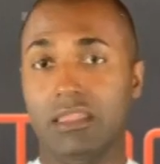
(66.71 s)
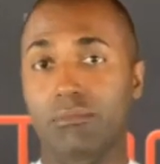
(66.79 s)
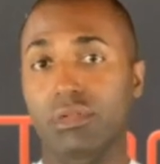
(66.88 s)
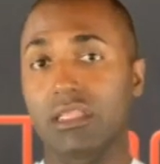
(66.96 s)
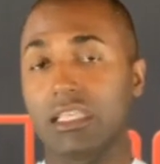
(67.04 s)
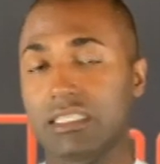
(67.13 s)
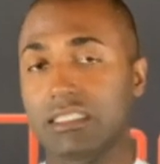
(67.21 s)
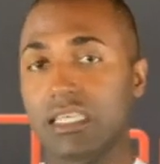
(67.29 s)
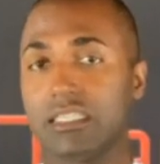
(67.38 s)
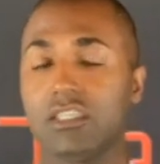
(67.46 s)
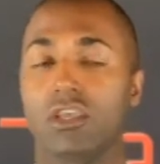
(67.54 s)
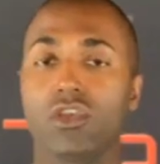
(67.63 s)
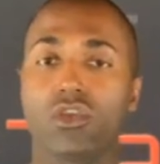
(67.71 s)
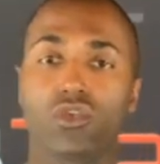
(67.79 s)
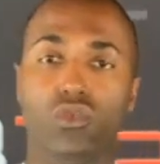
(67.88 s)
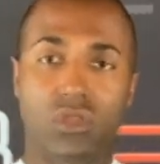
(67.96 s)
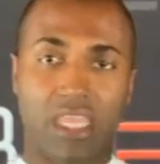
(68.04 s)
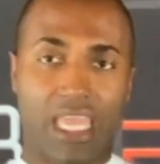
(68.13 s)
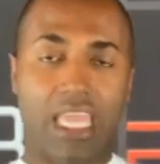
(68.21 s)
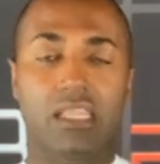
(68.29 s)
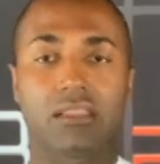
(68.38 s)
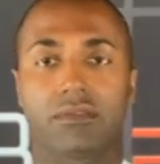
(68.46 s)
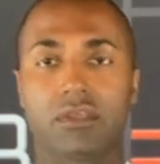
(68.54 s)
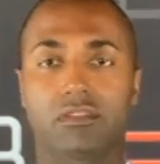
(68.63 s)
the ballistics toward the
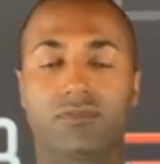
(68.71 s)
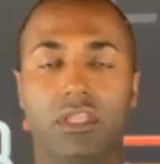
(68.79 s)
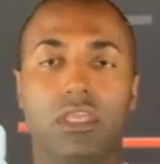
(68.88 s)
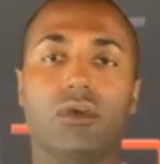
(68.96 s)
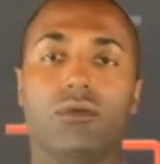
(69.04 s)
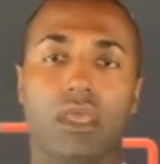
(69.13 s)
end of this video.